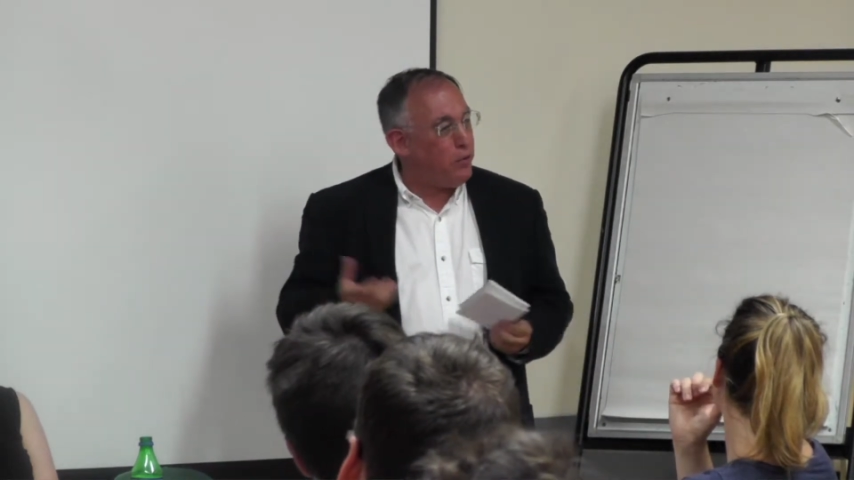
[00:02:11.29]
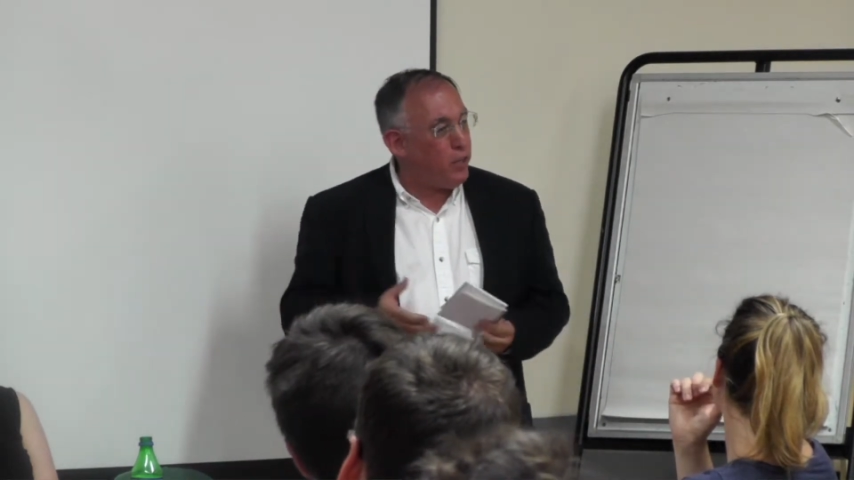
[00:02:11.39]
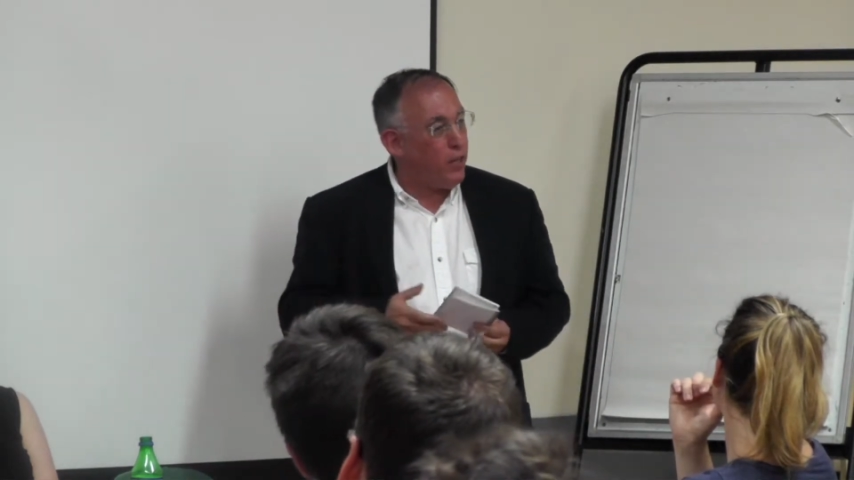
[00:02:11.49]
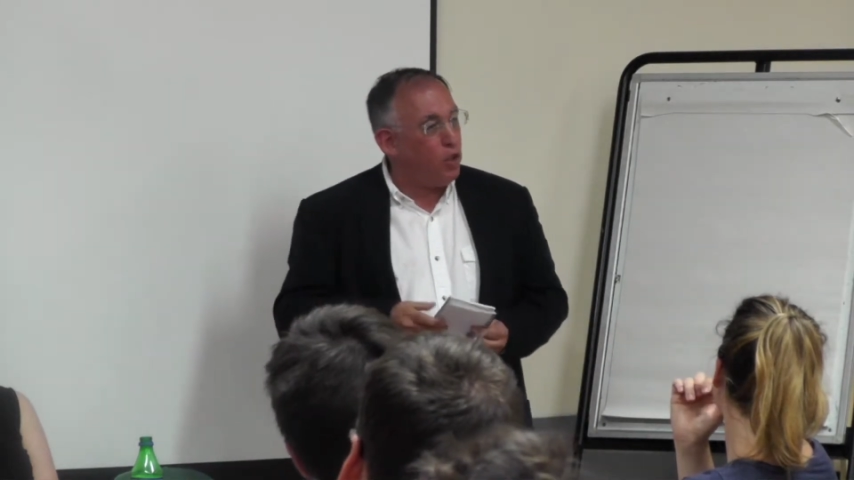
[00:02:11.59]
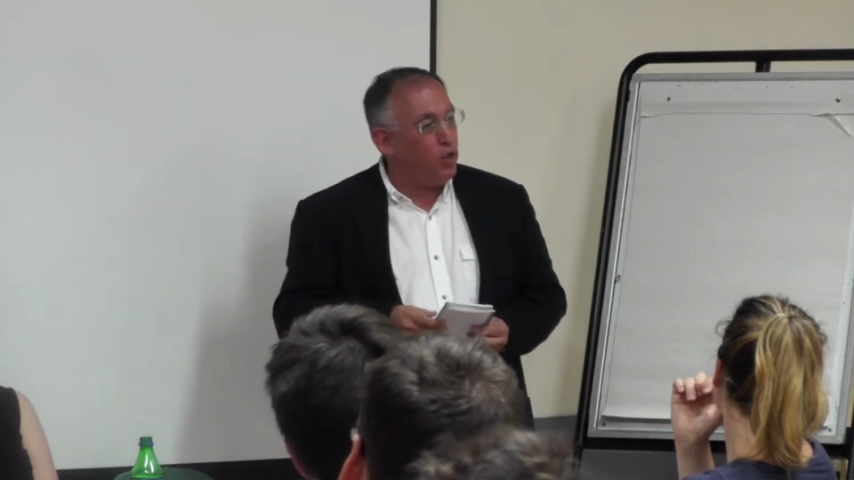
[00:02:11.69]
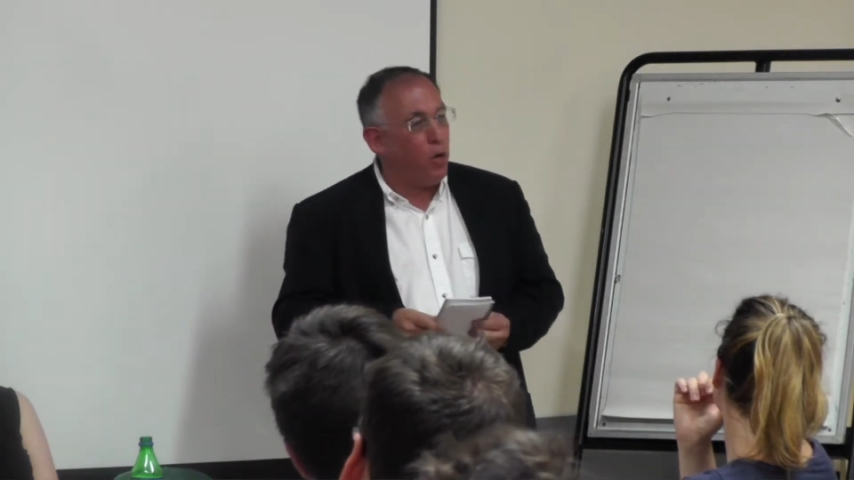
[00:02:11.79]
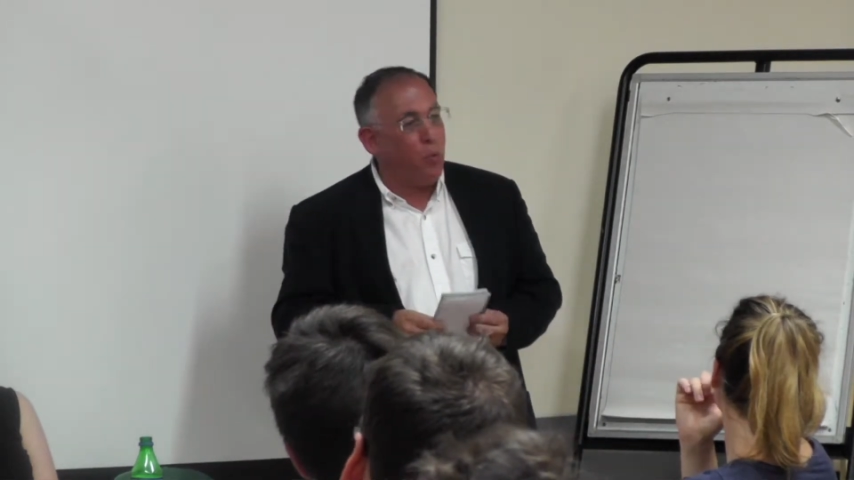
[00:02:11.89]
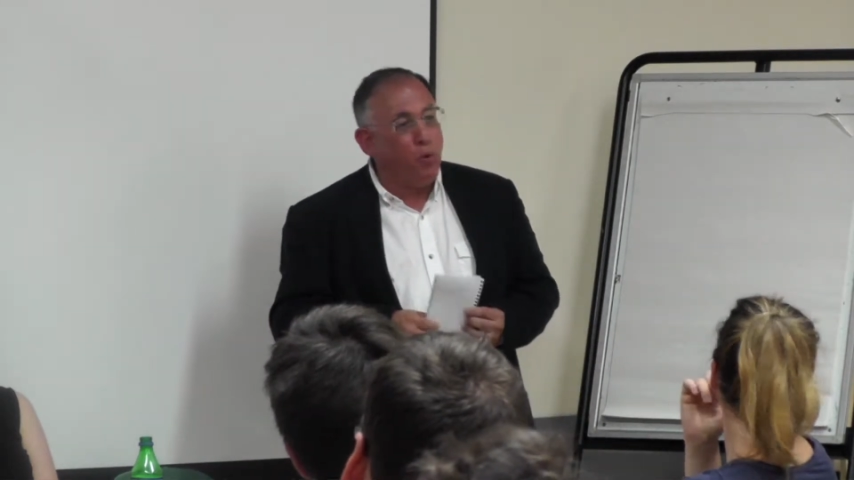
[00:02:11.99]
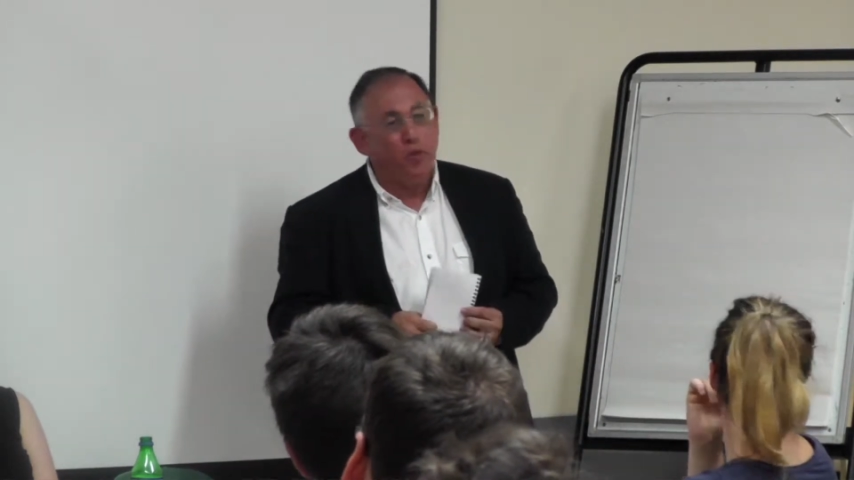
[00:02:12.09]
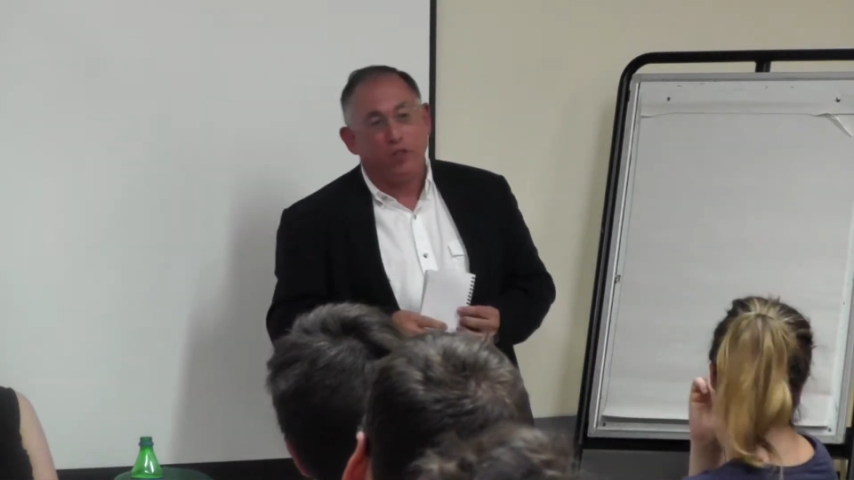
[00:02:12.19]
technology and a
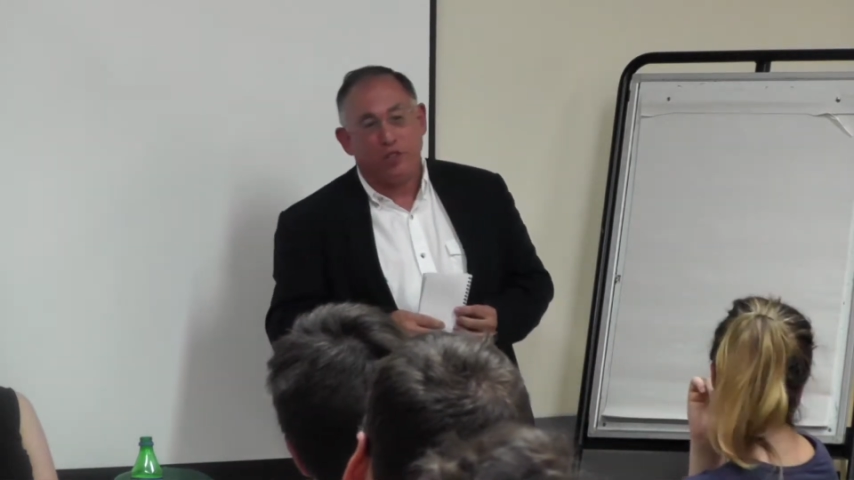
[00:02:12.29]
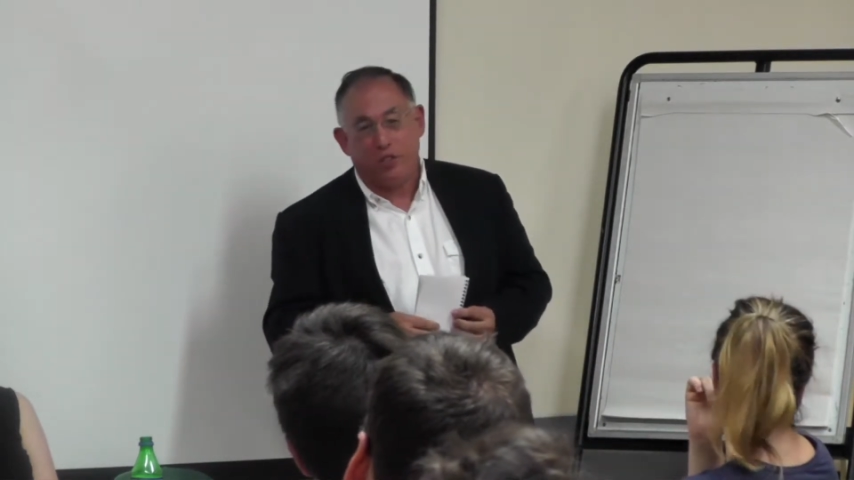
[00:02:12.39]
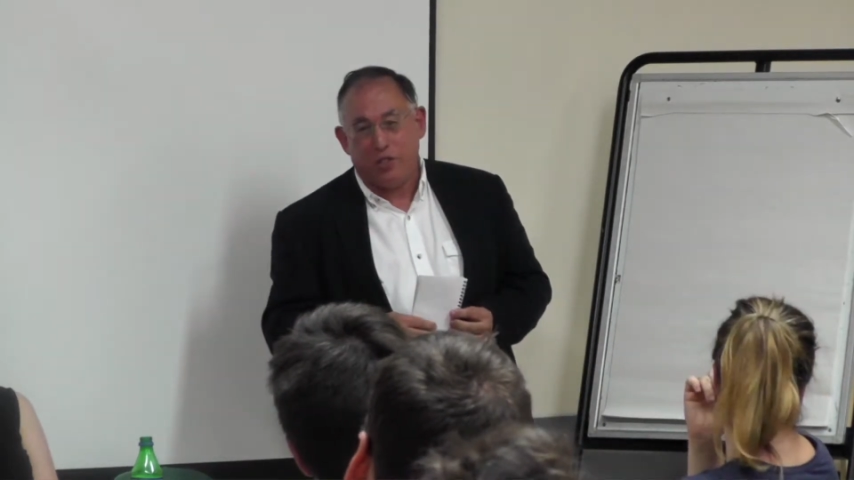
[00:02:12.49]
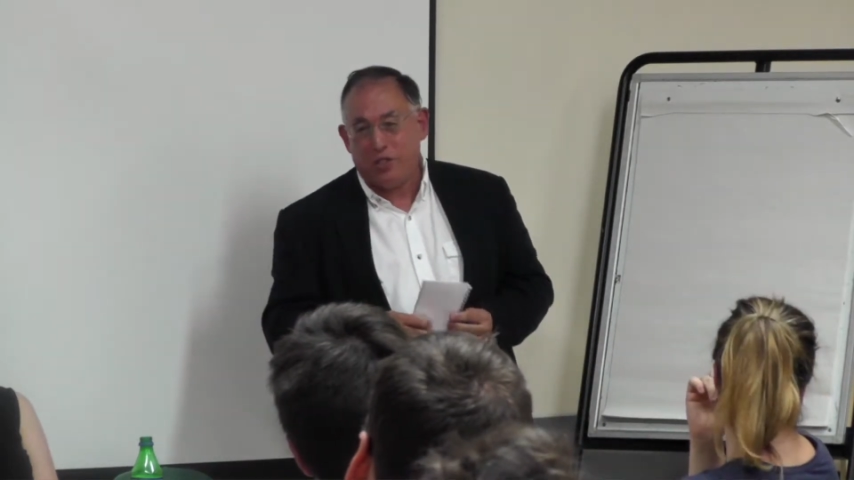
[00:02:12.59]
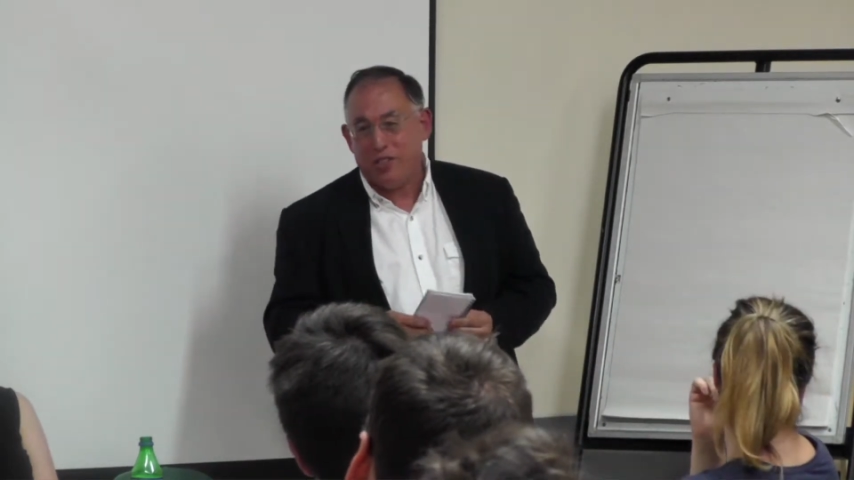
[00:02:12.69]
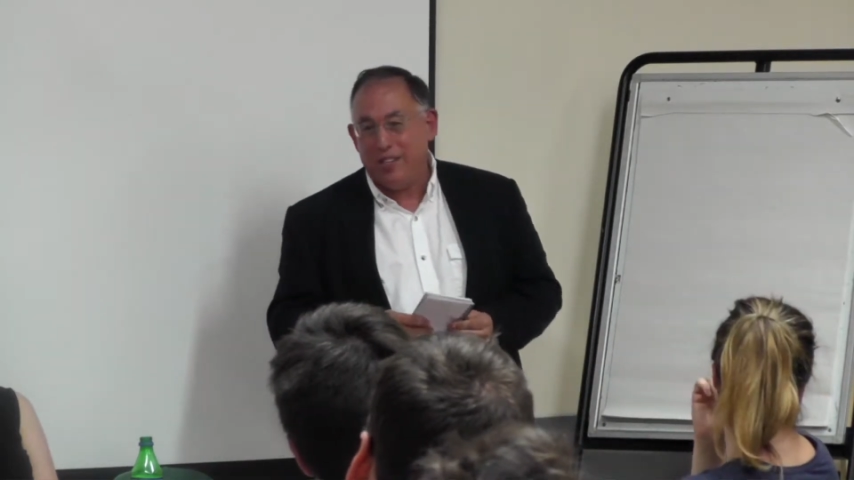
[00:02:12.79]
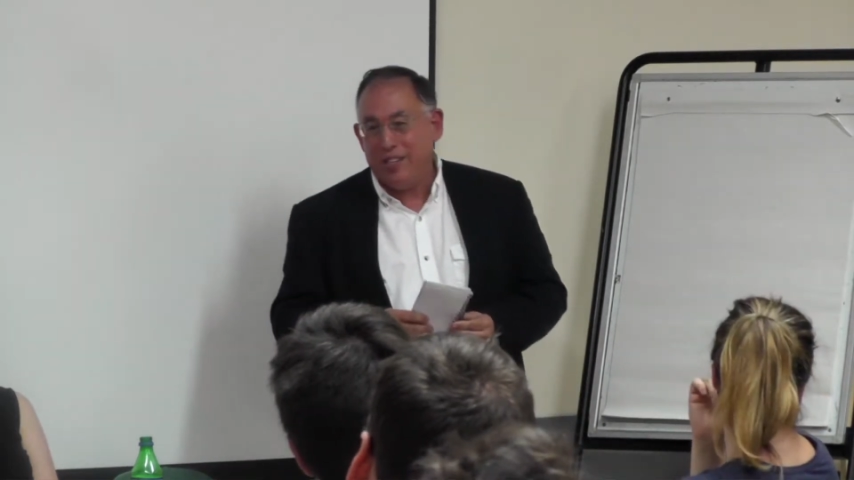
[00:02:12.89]
ruthlessness